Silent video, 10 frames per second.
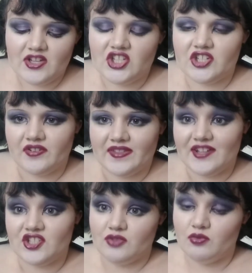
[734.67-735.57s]
showing
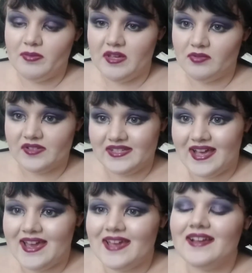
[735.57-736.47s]
that's just what people
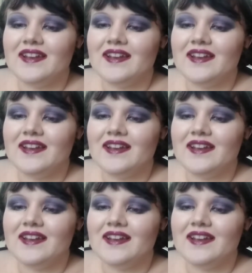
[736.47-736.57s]
say,